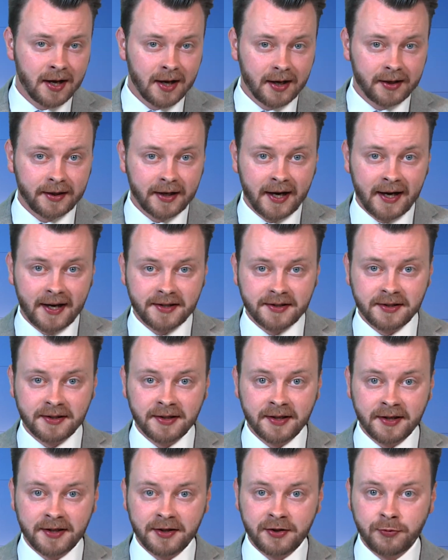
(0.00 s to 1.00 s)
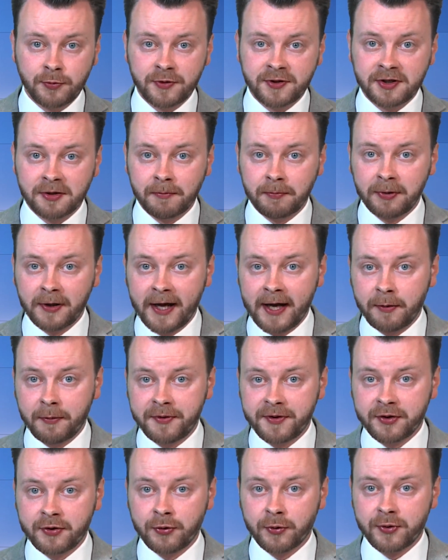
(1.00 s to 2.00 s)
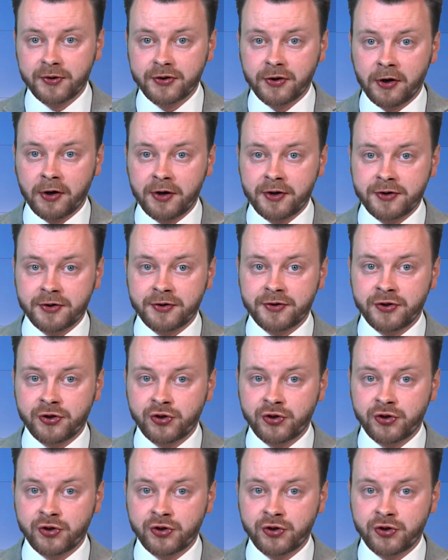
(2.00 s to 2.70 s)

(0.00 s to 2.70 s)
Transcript: and added that it would comply with the court order to